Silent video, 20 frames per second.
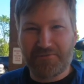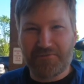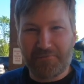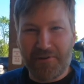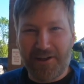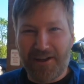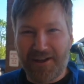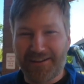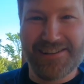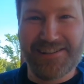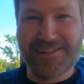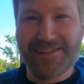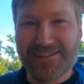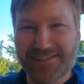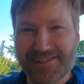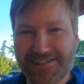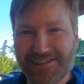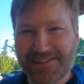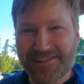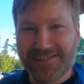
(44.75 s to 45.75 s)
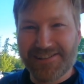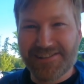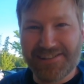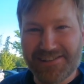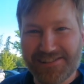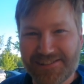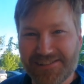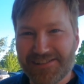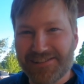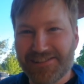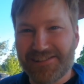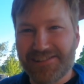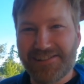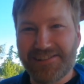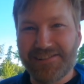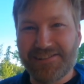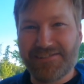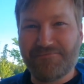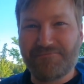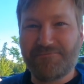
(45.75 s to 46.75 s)
Vermont. So you're the project
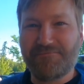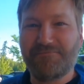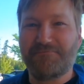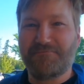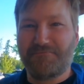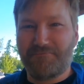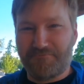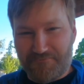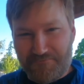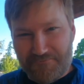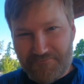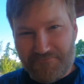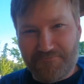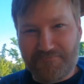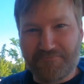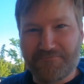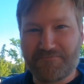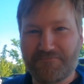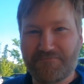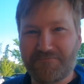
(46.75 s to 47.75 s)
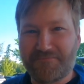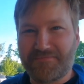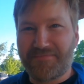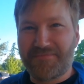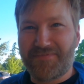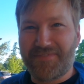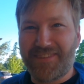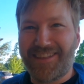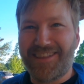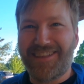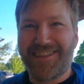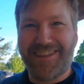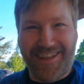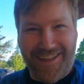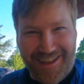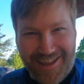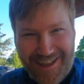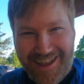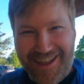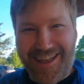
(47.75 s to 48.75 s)
manager, cattle herder of, of
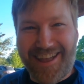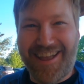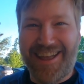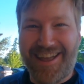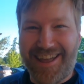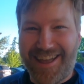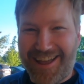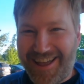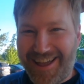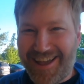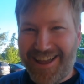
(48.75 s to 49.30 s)
uh, this project?